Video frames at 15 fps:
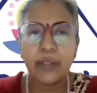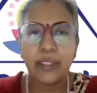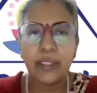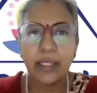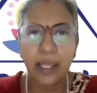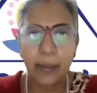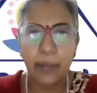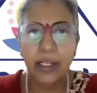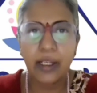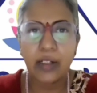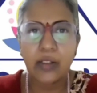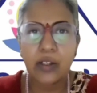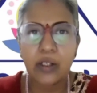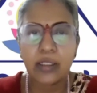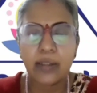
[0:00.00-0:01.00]
mixed with
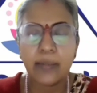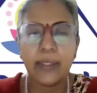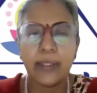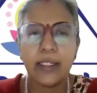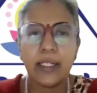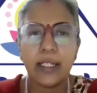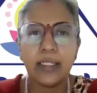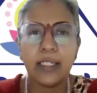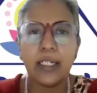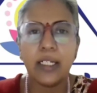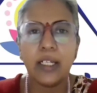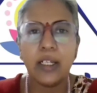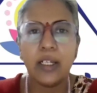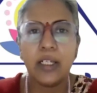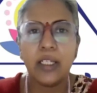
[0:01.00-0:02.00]
chemicals or something
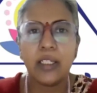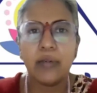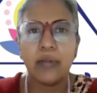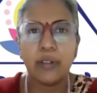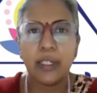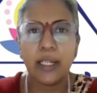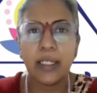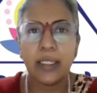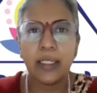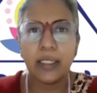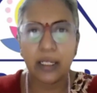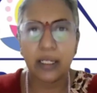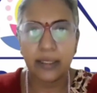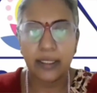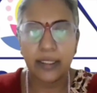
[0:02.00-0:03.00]
like that. If you
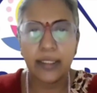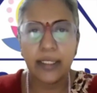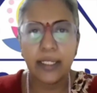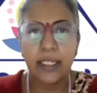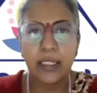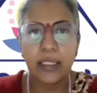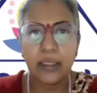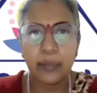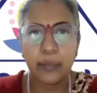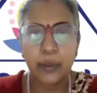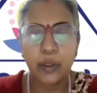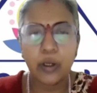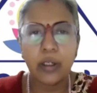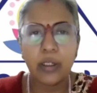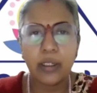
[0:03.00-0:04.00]
get authentic
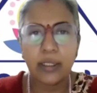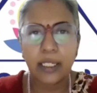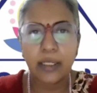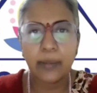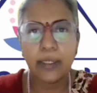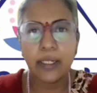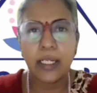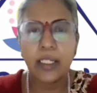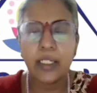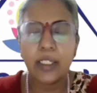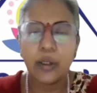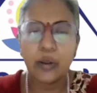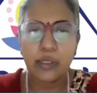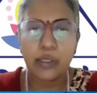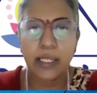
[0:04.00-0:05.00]
pure
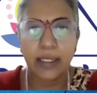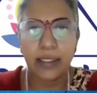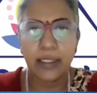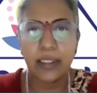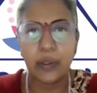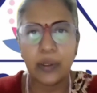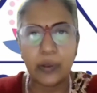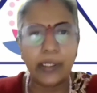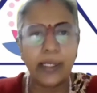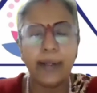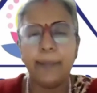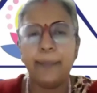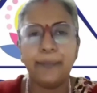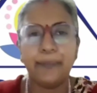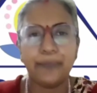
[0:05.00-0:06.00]
turmeric, use that.
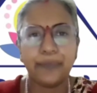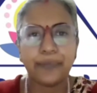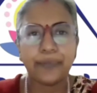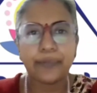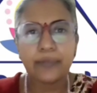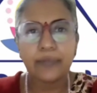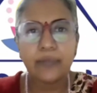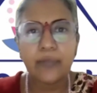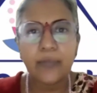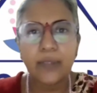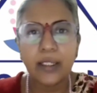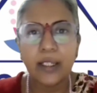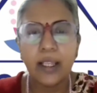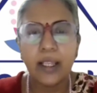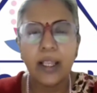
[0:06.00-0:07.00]
Okay.
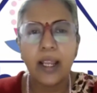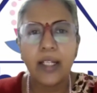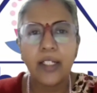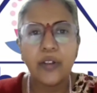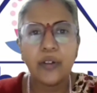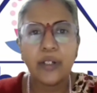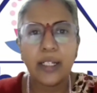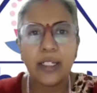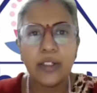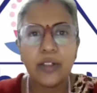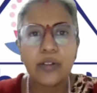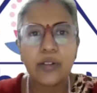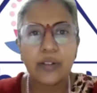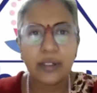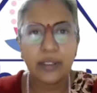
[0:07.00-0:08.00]
And you
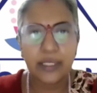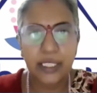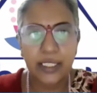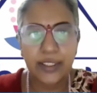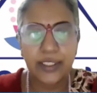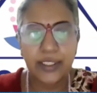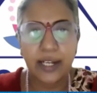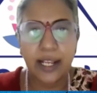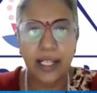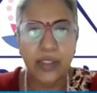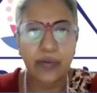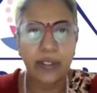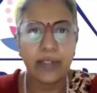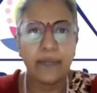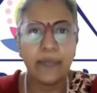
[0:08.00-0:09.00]
can use
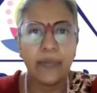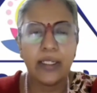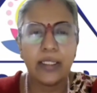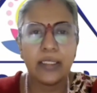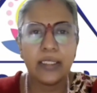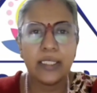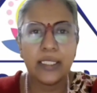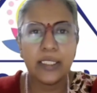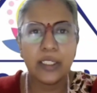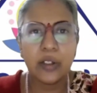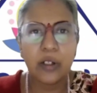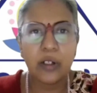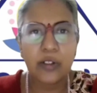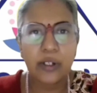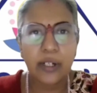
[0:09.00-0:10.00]
ginger as well.
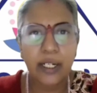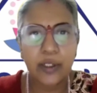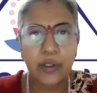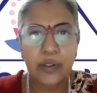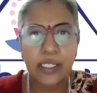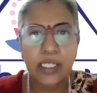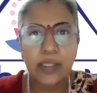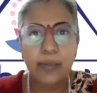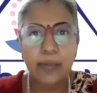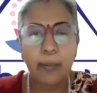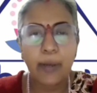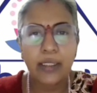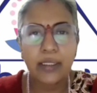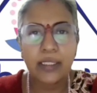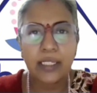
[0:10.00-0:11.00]
Ginger also
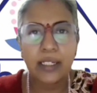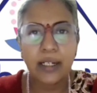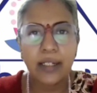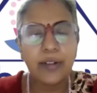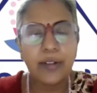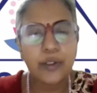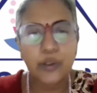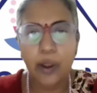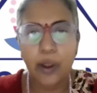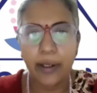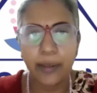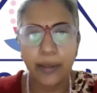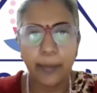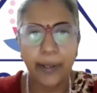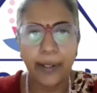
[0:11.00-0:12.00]
reduces muscle and
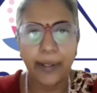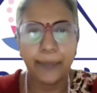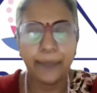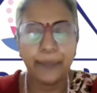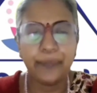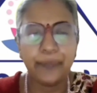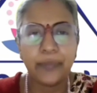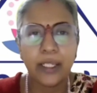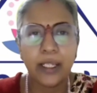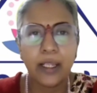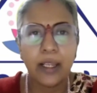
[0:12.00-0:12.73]
joint pain.